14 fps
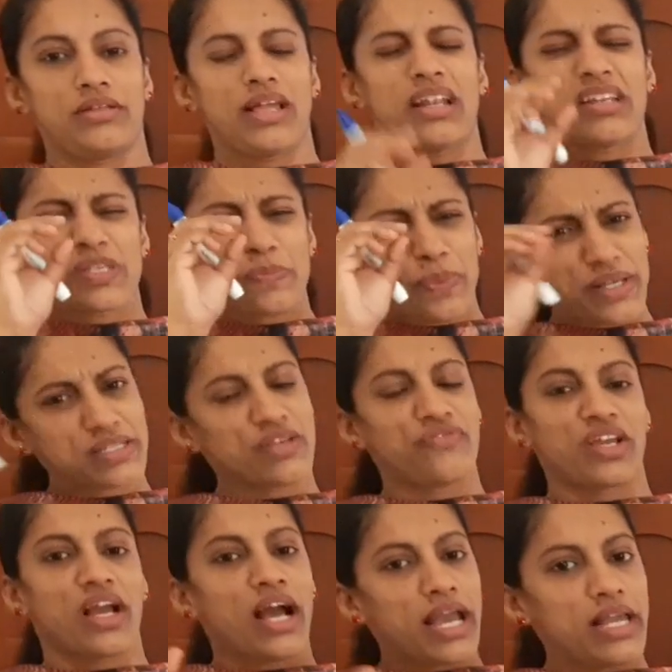That is
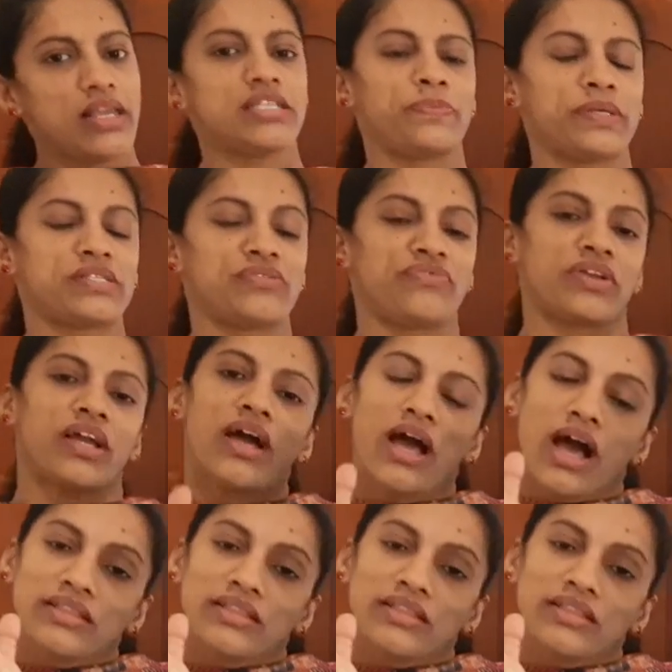specific, highly specific.